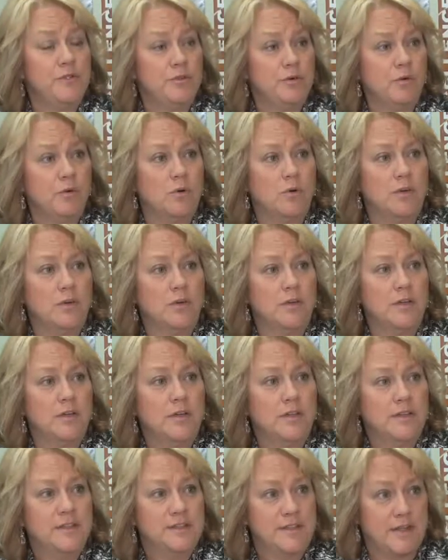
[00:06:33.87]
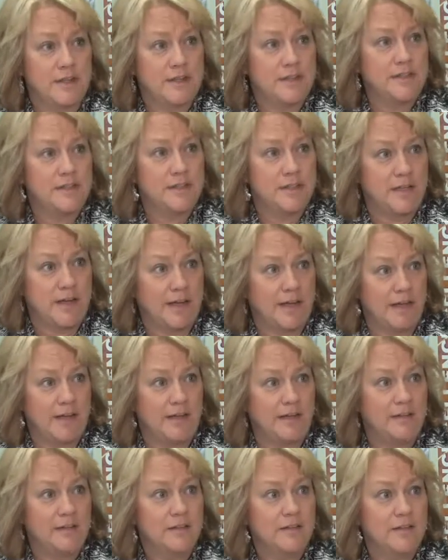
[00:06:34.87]
your data
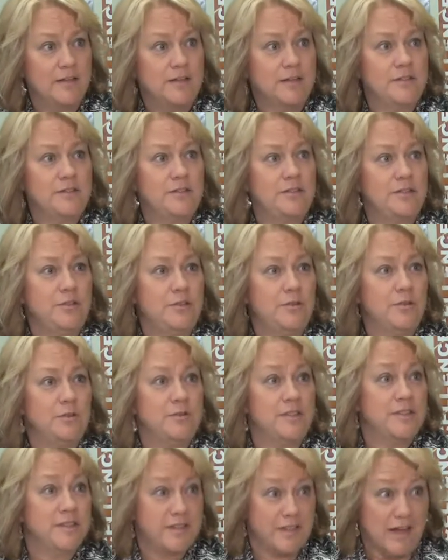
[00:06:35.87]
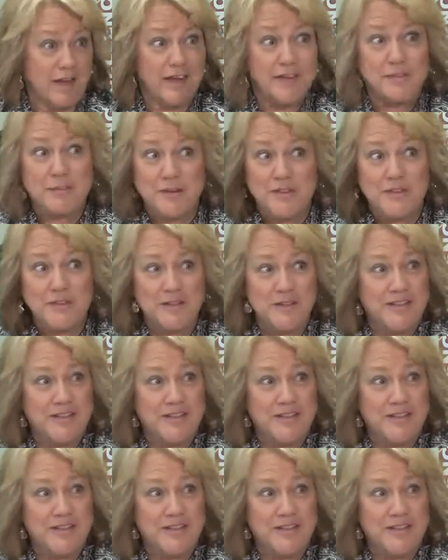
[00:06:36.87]
today to decide whether he